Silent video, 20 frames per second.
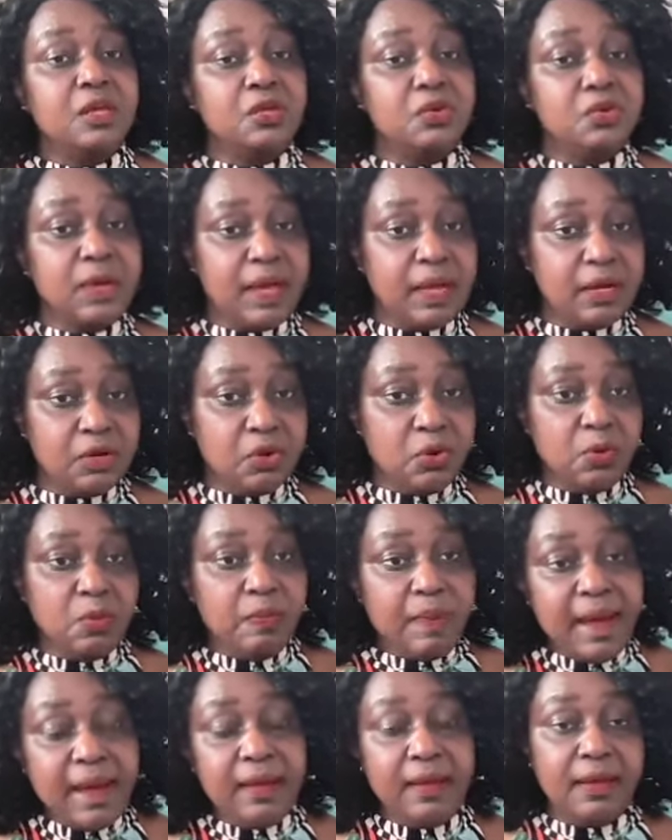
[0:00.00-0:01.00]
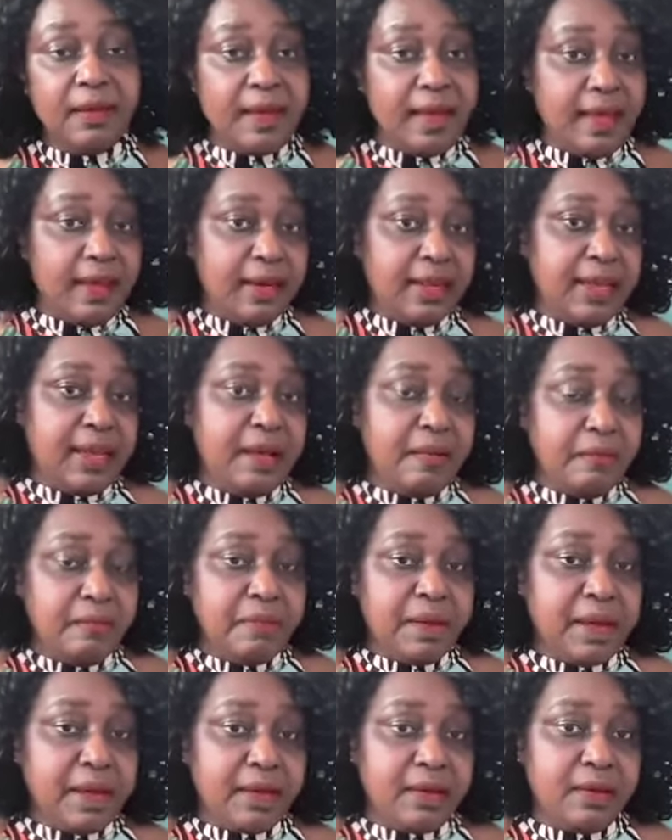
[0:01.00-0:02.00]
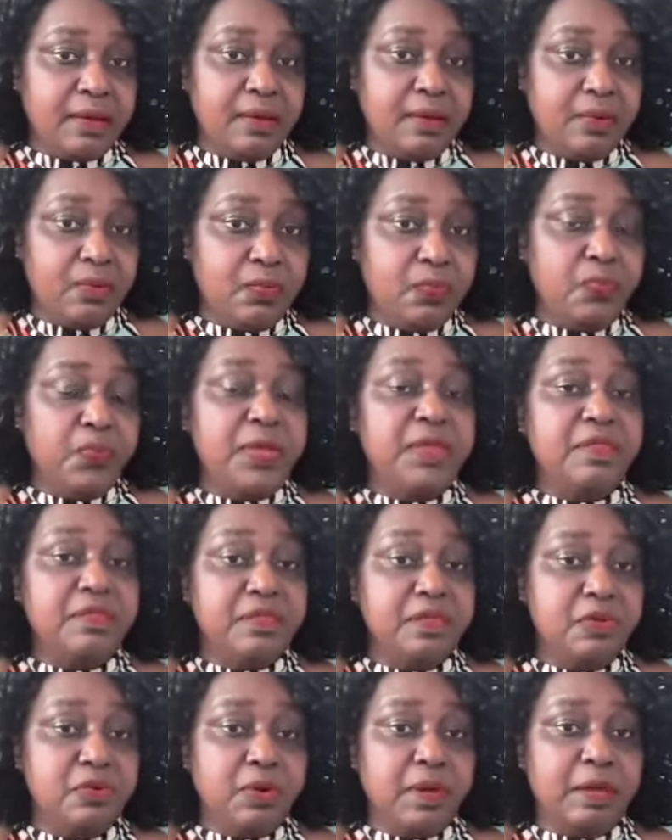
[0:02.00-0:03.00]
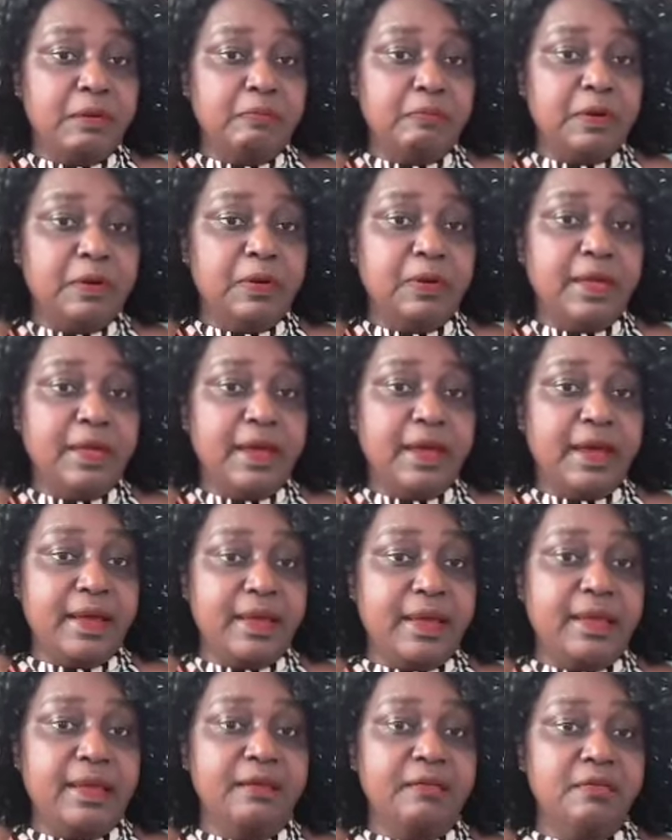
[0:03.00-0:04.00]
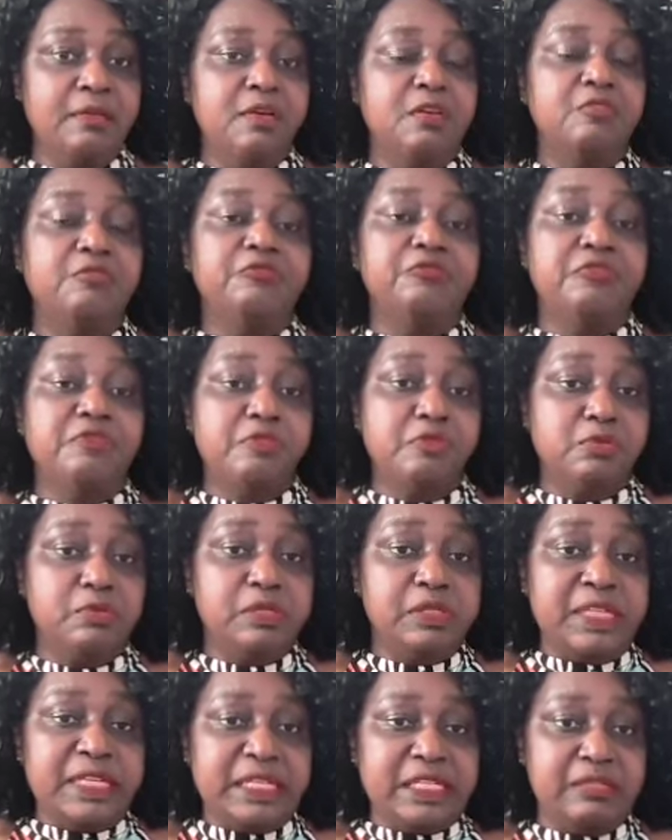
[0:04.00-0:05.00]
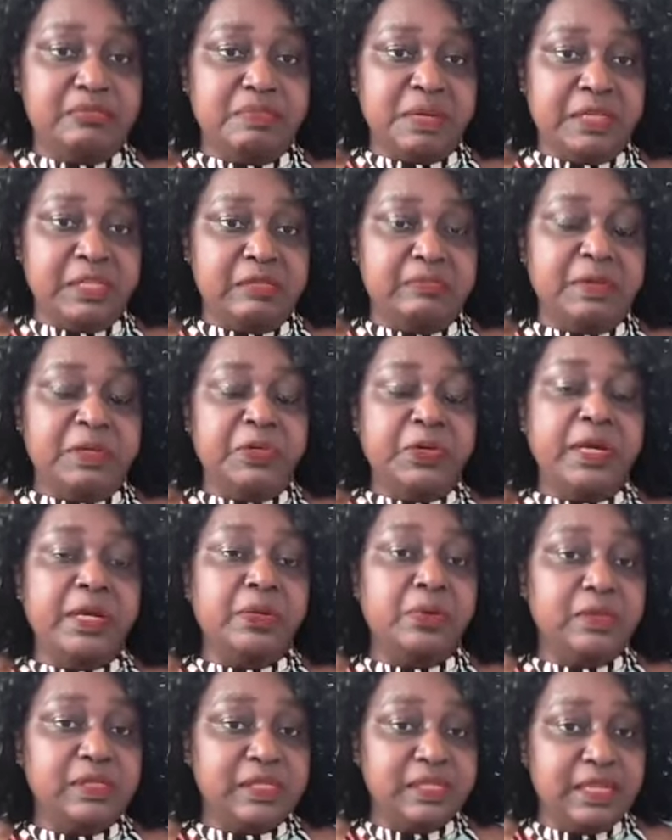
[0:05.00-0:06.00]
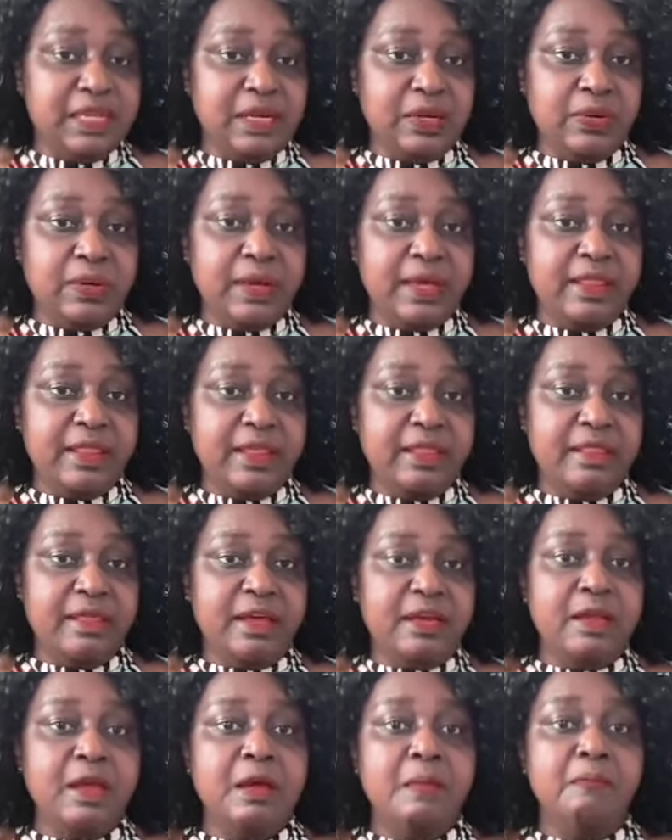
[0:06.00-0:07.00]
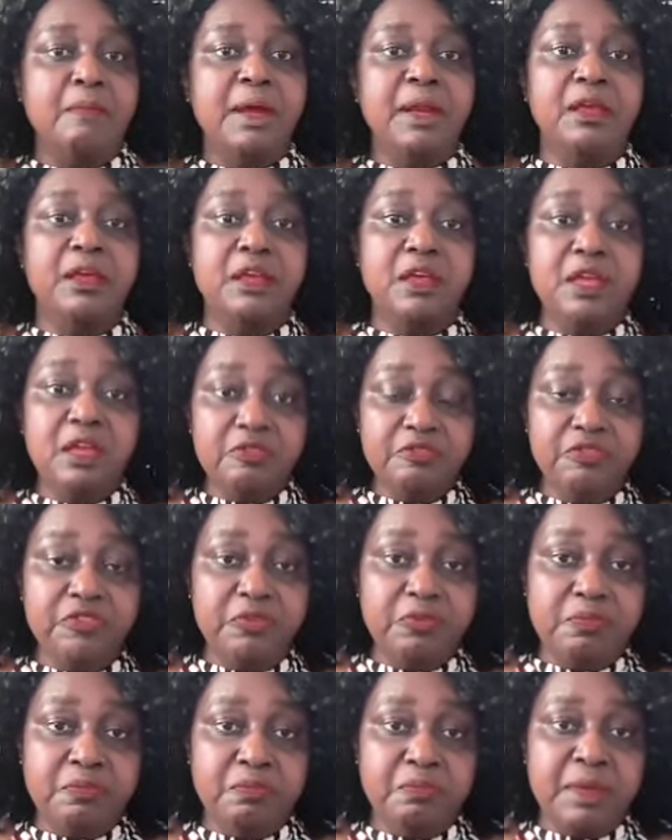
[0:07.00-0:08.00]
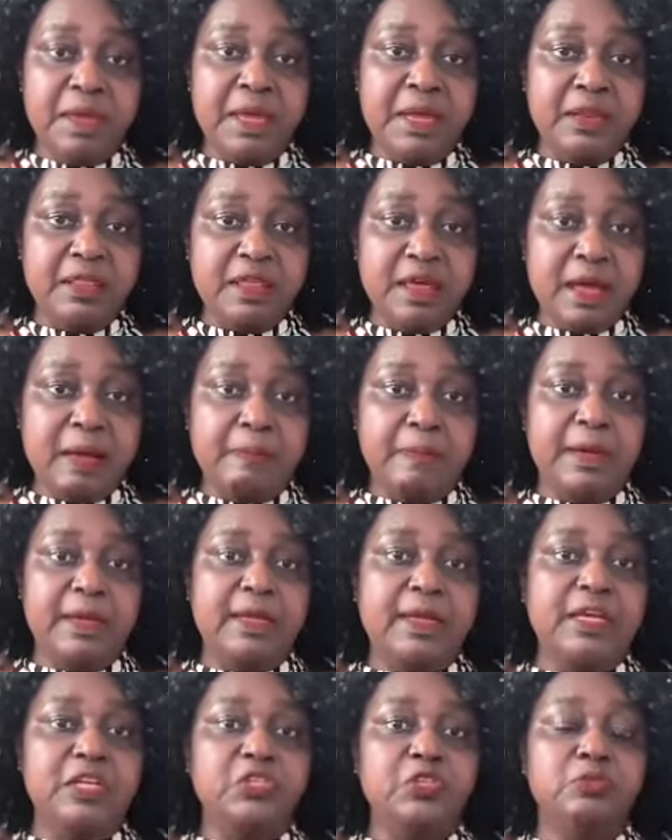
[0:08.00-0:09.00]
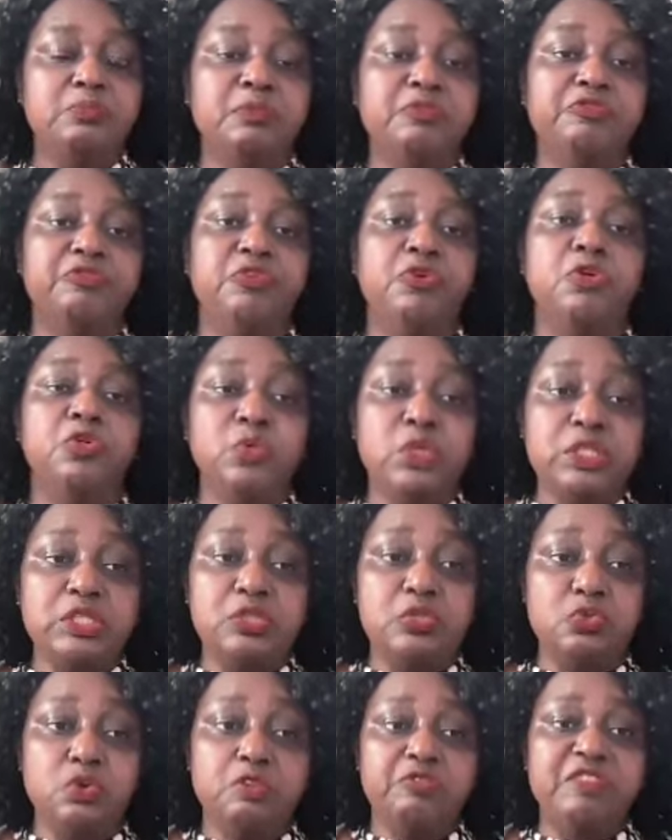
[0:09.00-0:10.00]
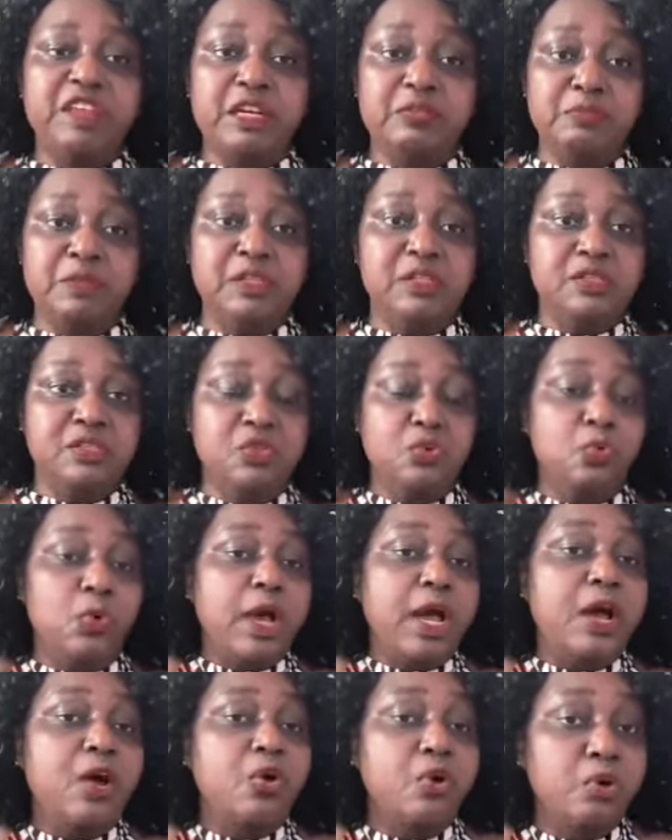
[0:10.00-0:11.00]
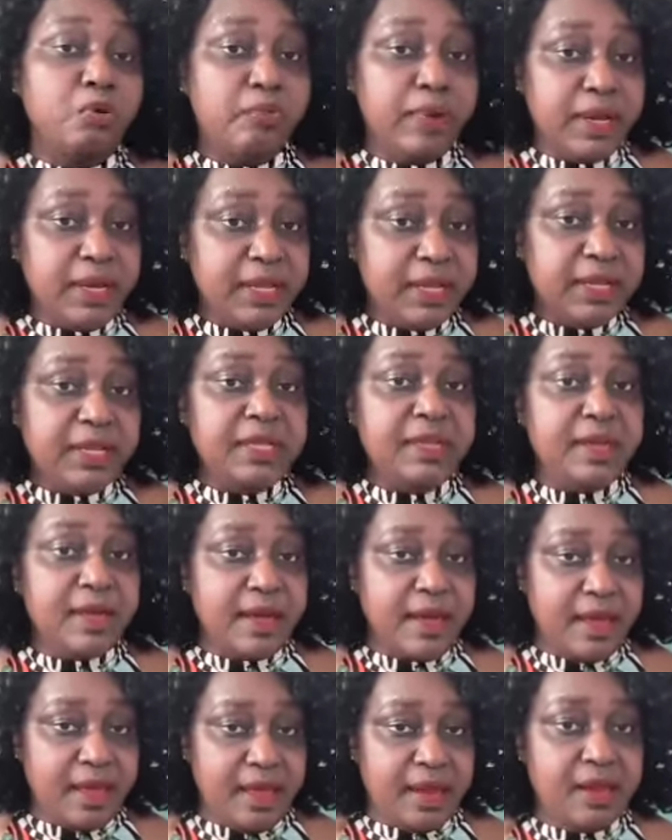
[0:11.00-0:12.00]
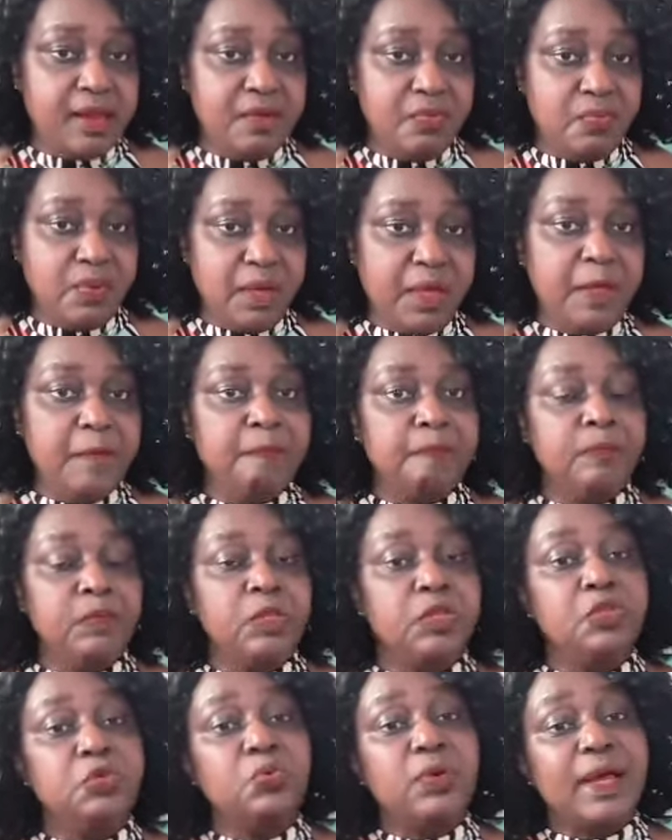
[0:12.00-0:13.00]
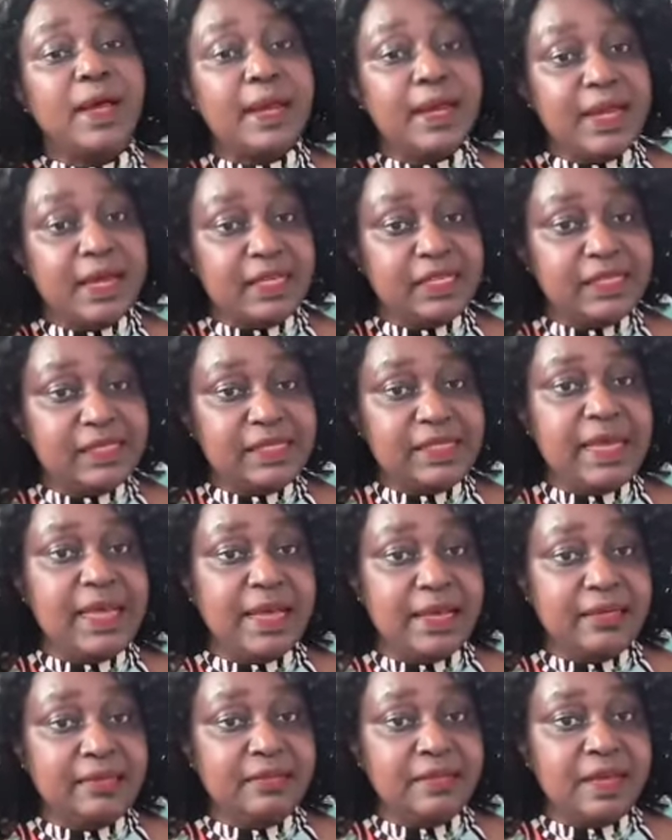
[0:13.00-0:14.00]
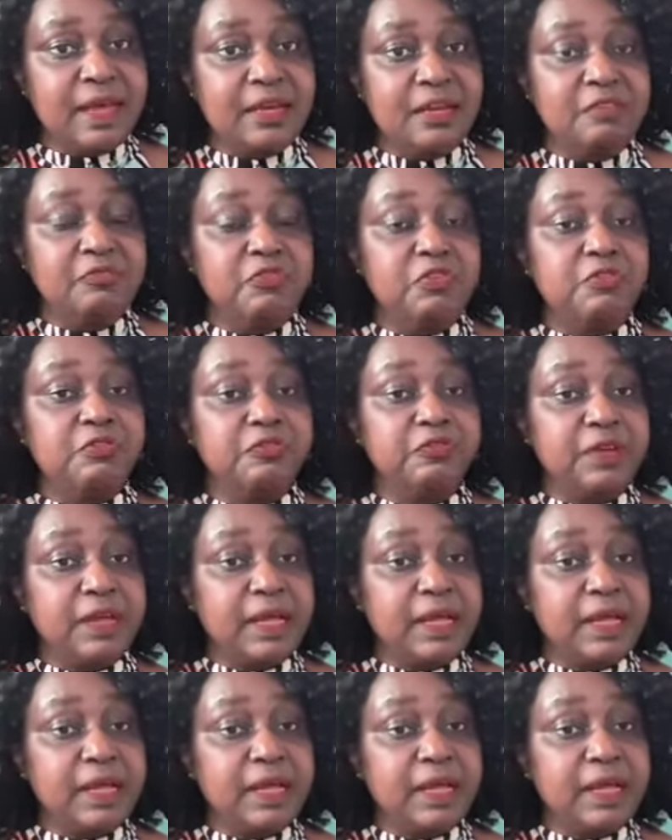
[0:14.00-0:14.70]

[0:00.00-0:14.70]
You can go back and come back with your employer again for those 6 months, but you cannot stay longer than that. But if you made the application before 2012, that means you are already here anyway. You can extend, and if you've